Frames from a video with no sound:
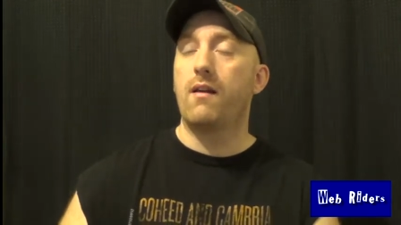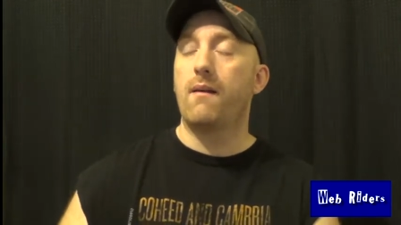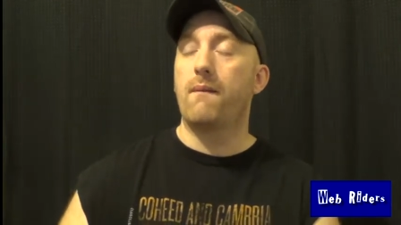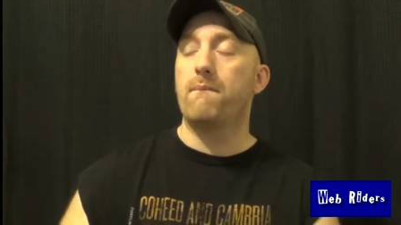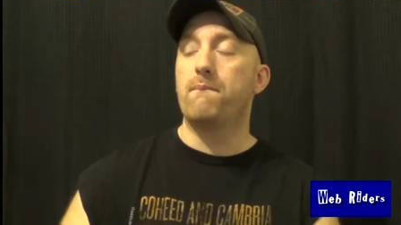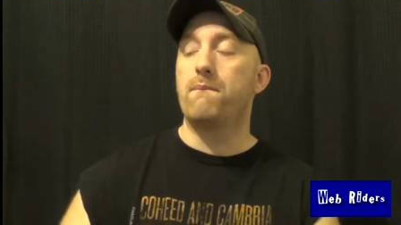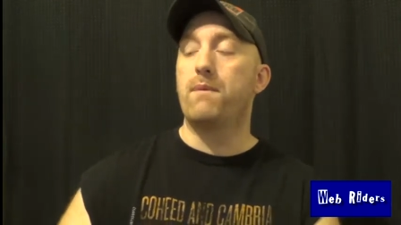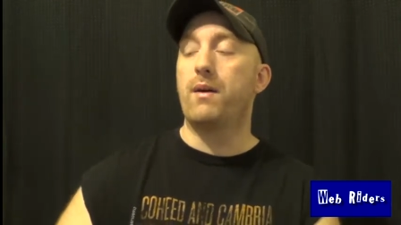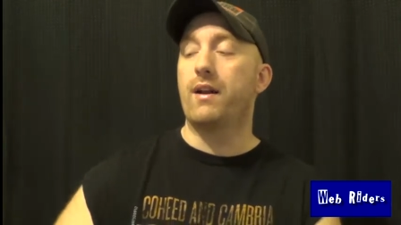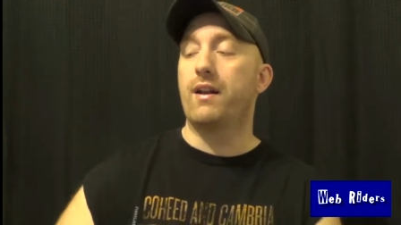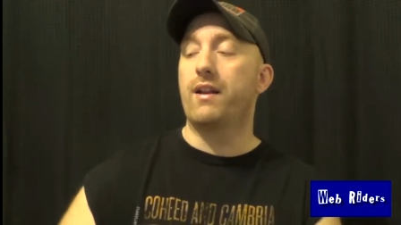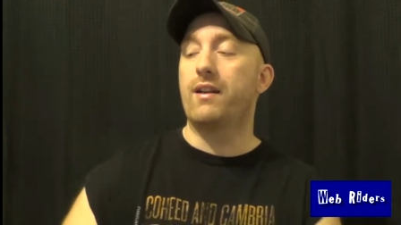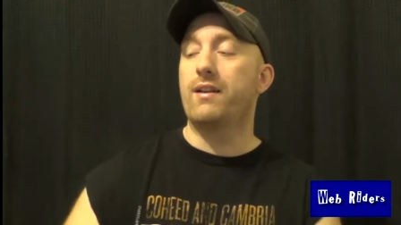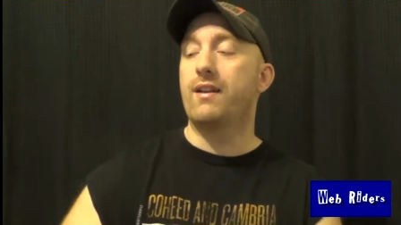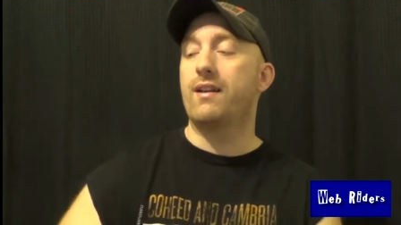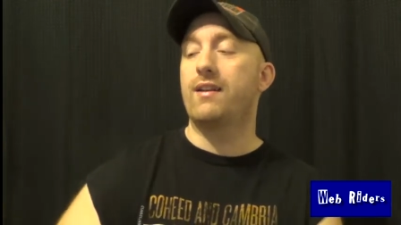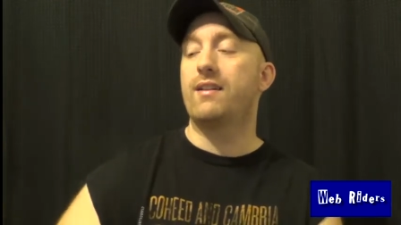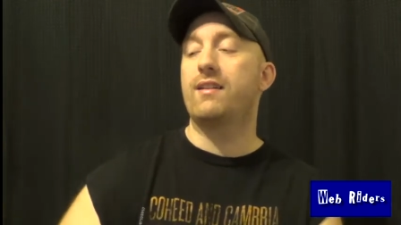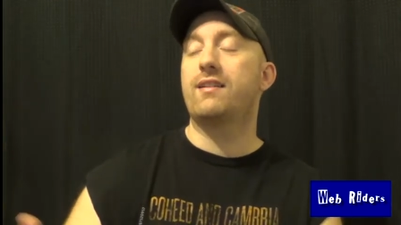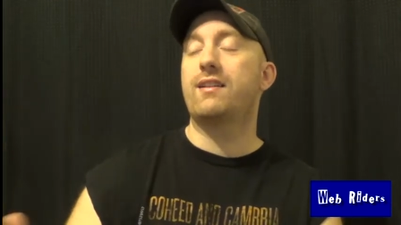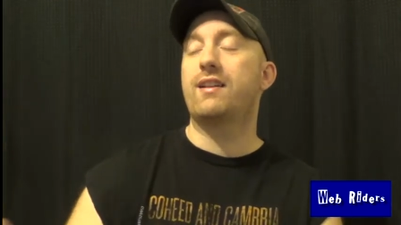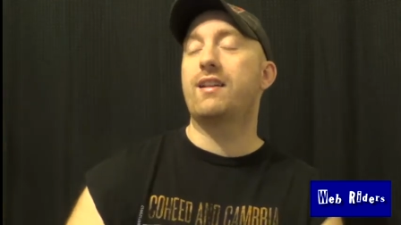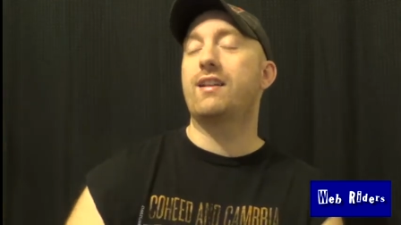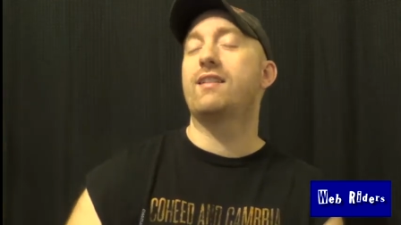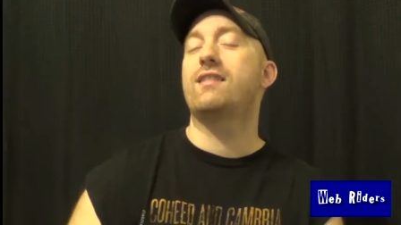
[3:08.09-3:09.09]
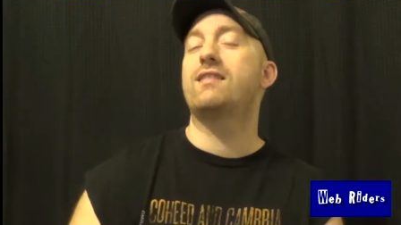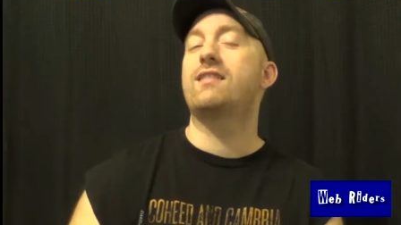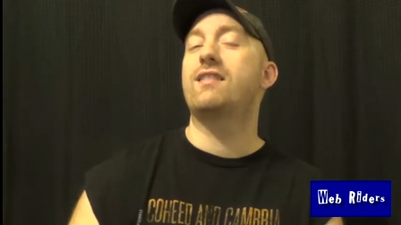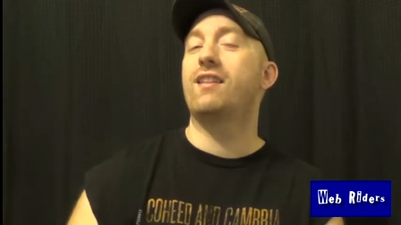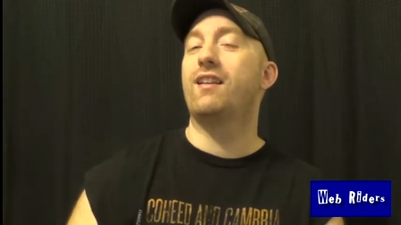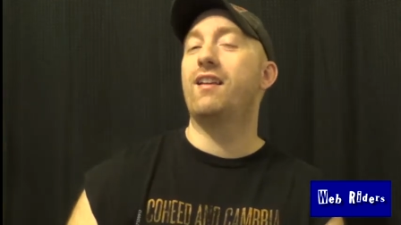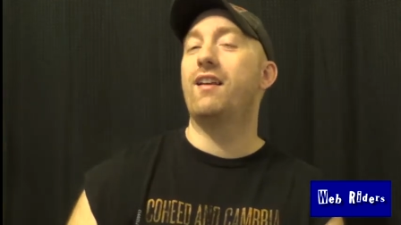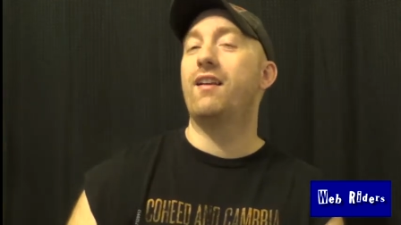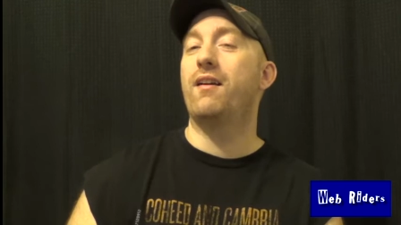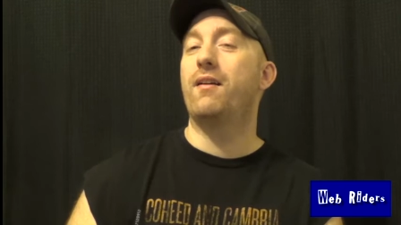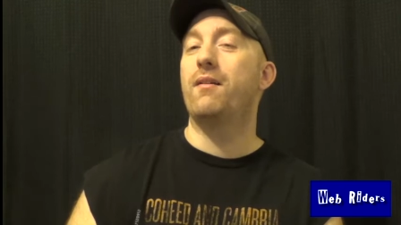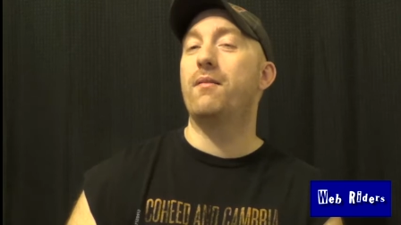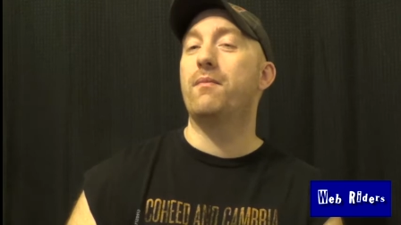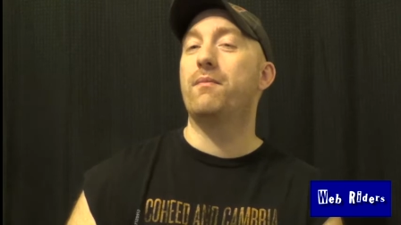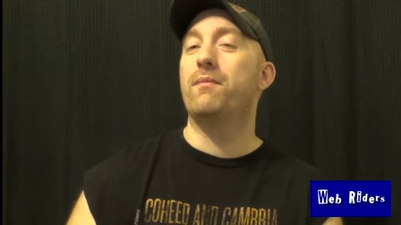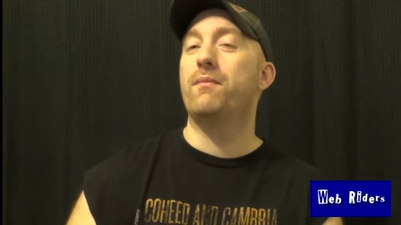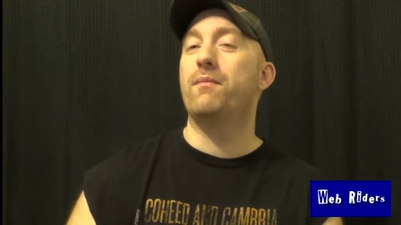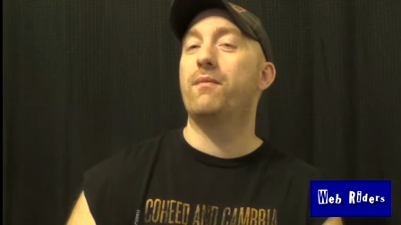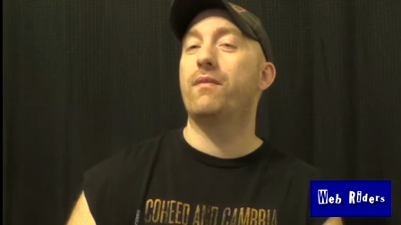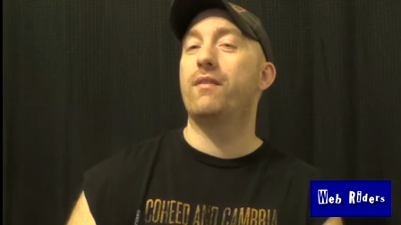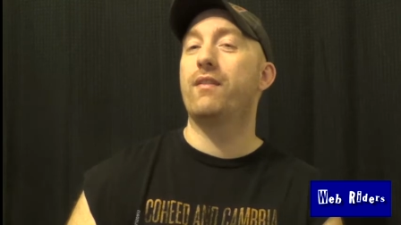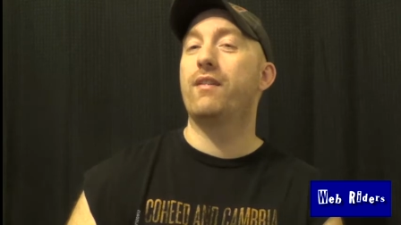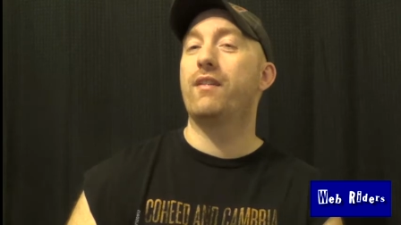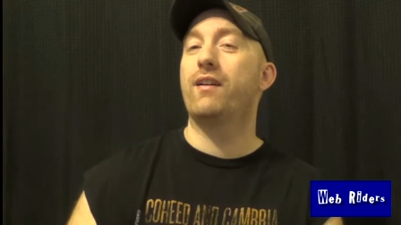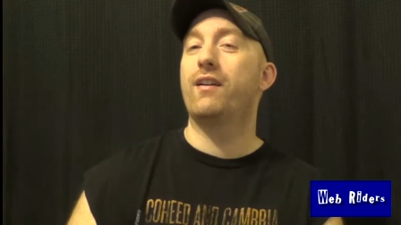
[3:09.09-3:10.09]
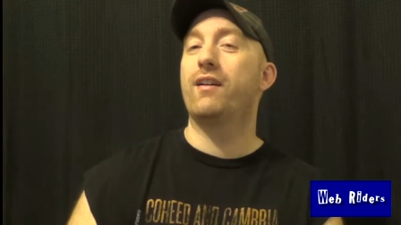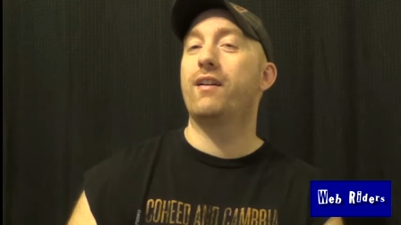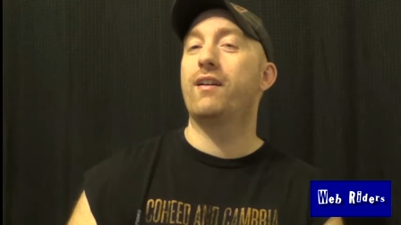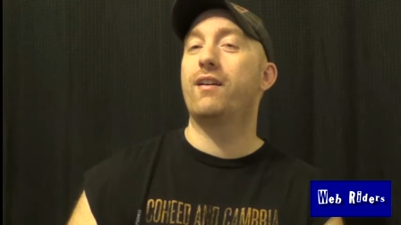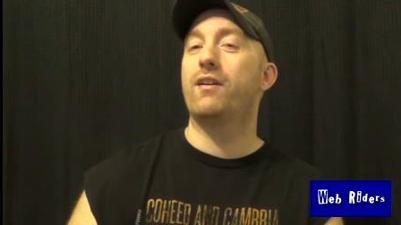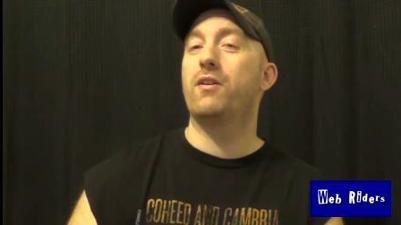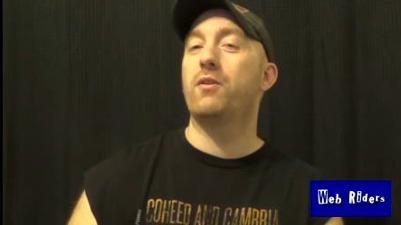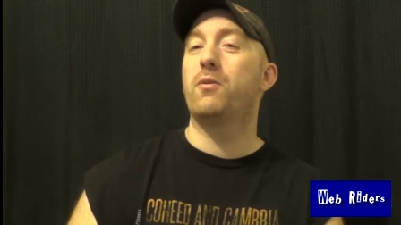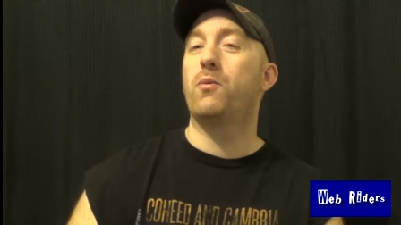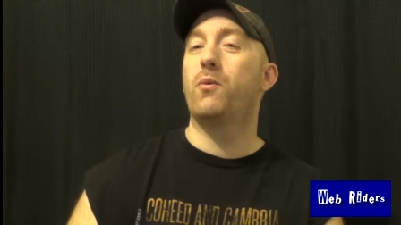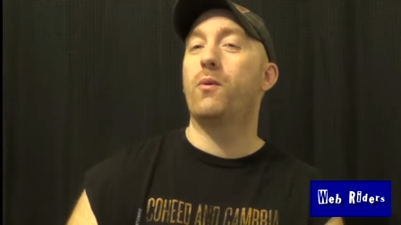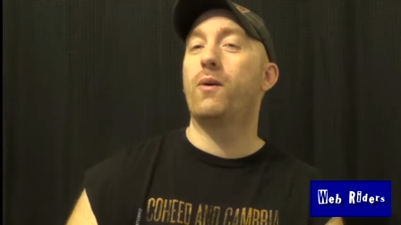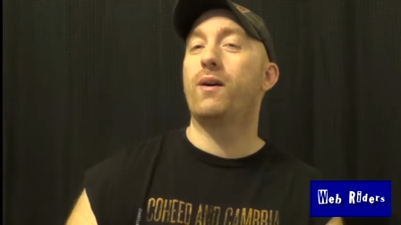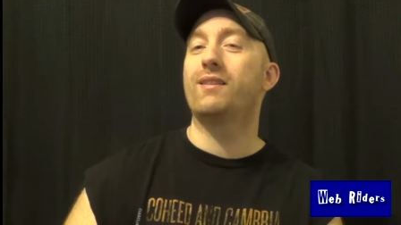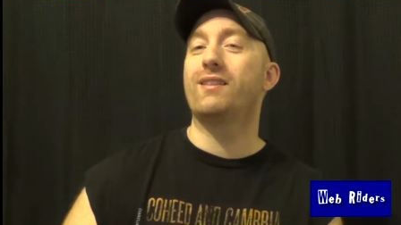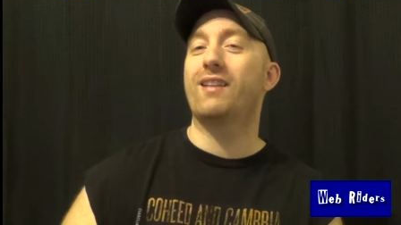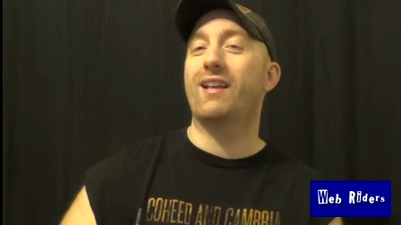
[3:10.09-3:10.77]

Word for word: but it didn't teach them what